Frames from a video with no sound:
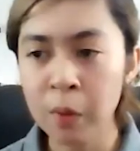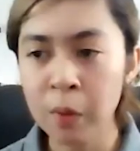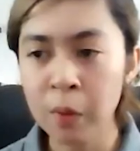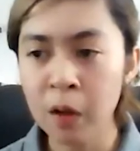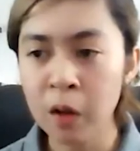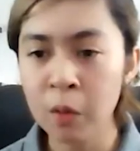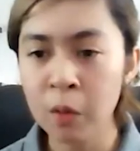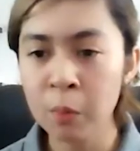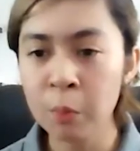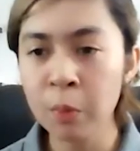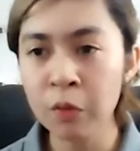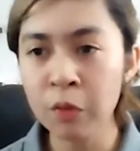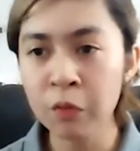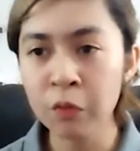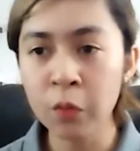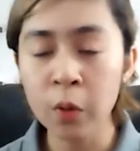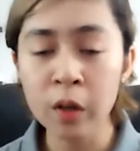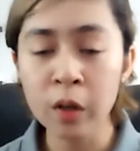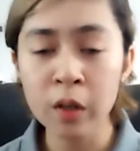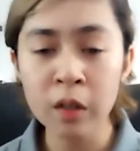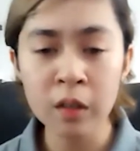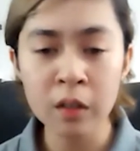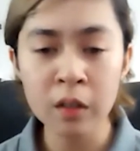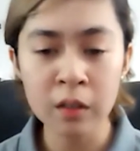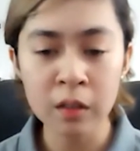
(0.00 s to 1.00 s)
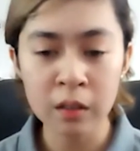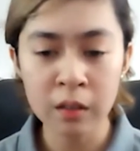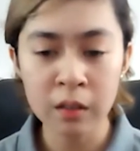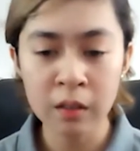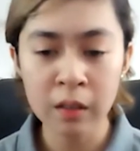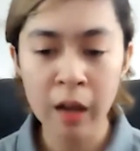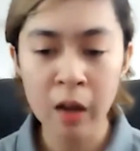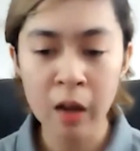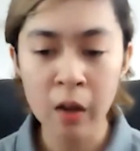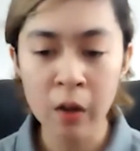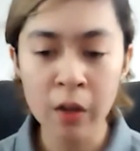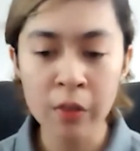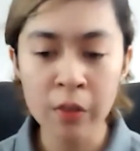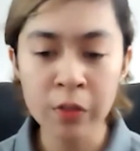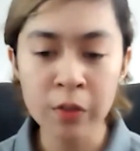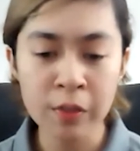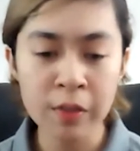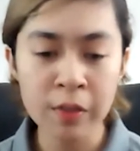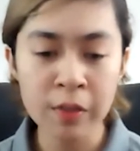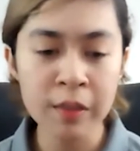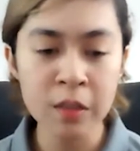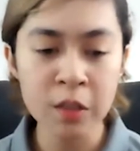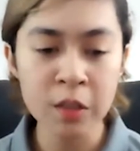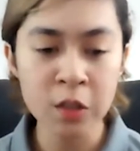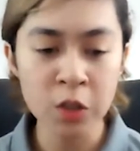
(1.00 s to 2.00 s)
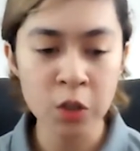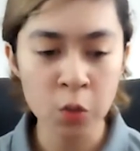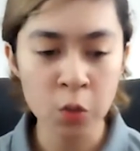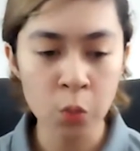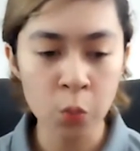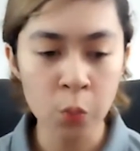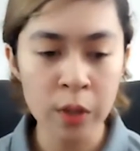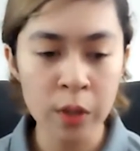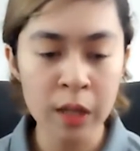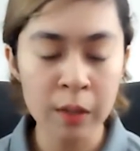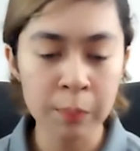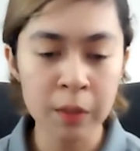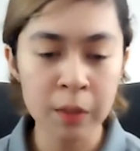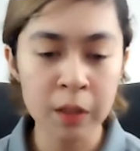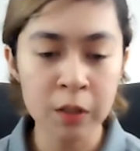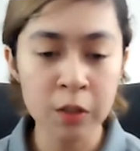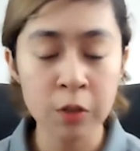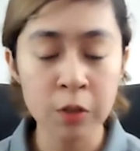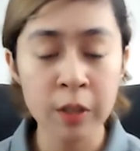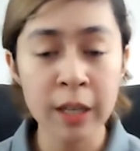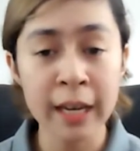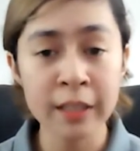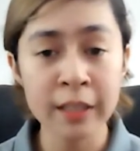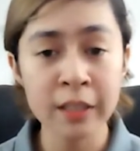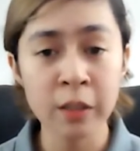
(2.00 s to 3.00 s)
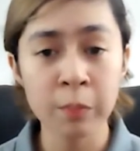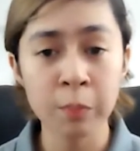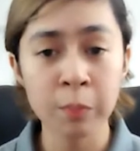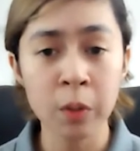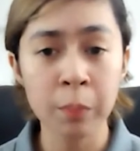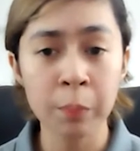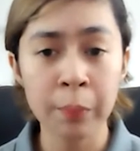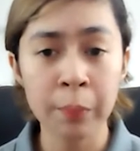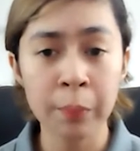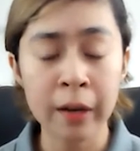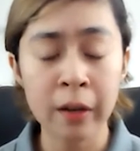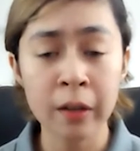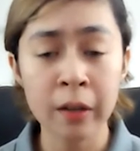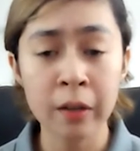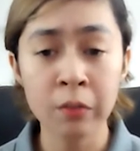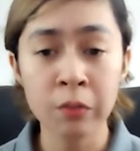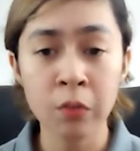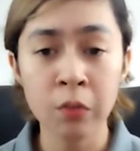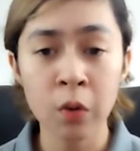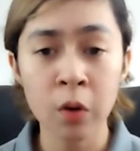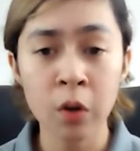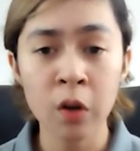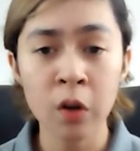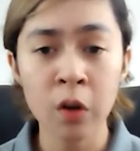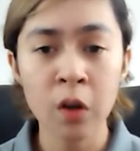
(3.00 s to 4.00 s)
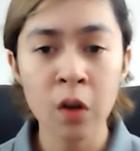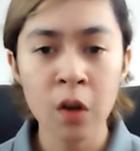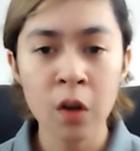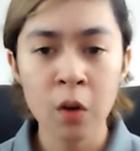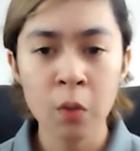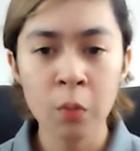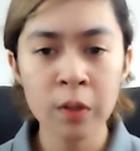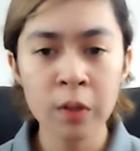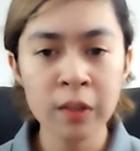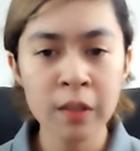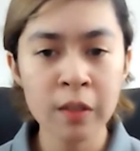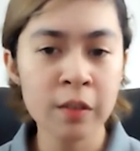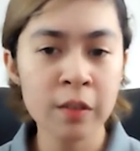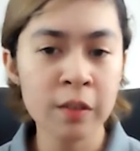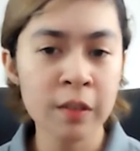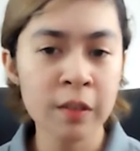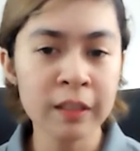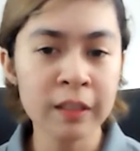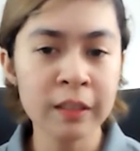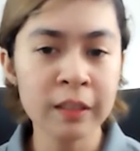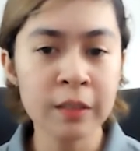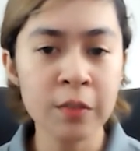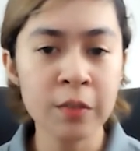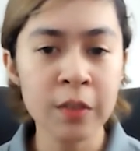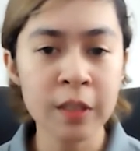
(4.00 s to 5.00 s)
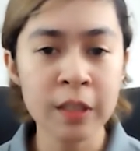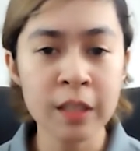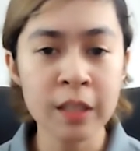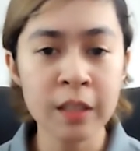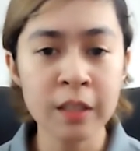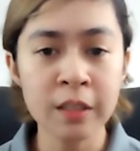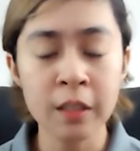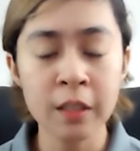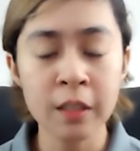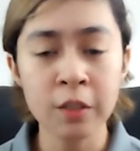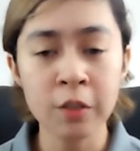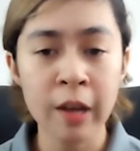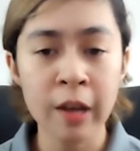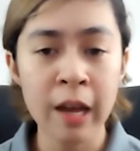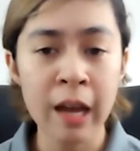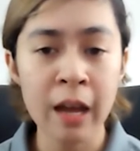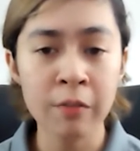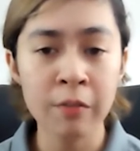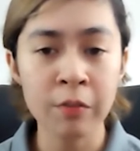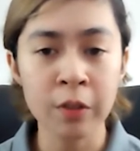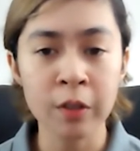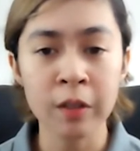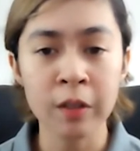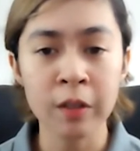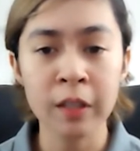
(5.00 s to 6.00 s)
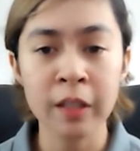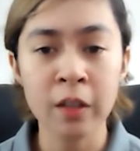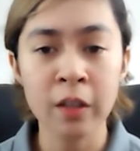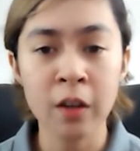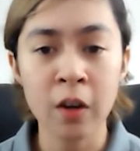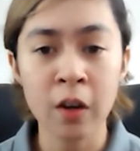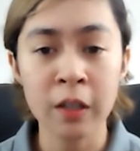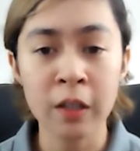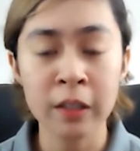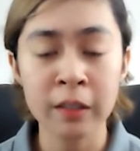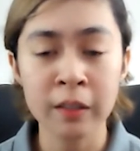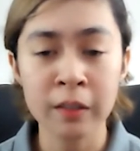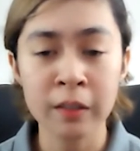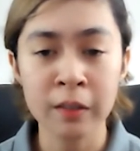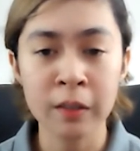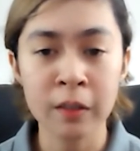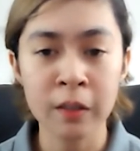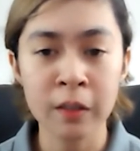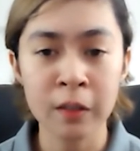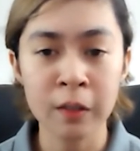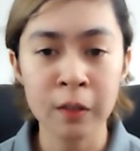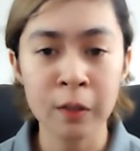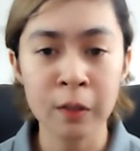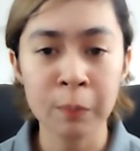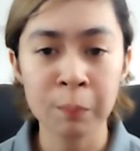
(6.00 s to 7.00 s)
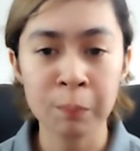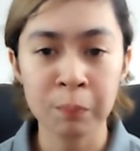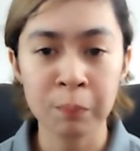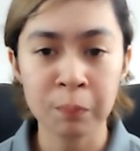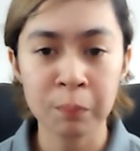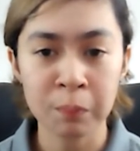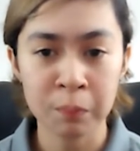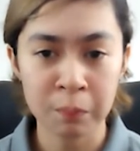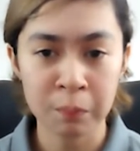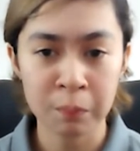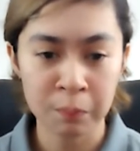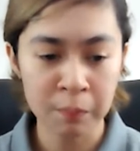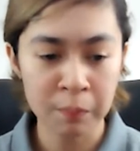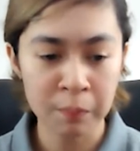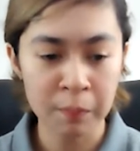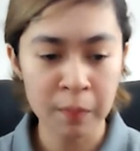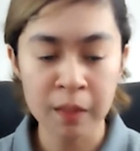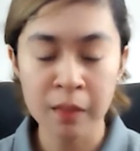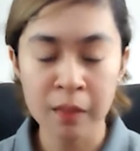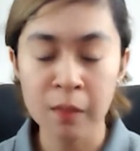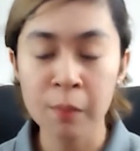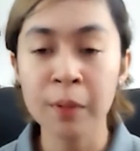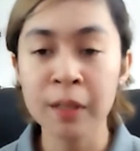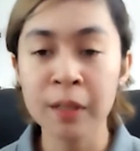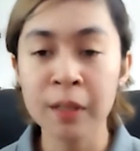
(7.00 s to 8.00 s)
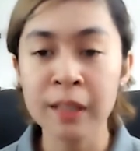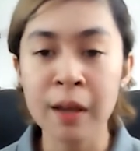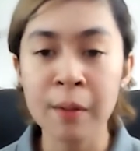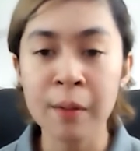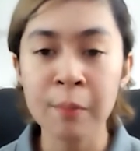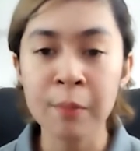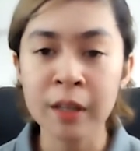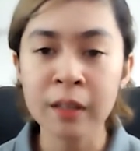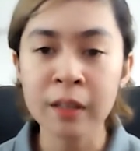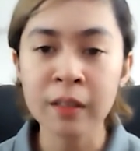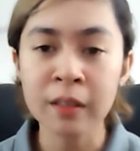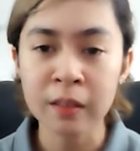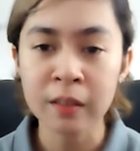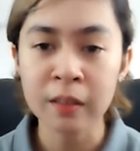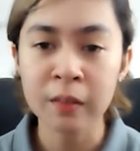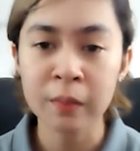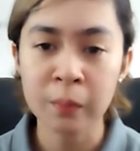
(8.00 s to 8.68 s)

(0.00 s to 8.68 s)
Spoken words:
before, other than the sweep that you guys are preparing for, what other activities did you have early on in the pandemic?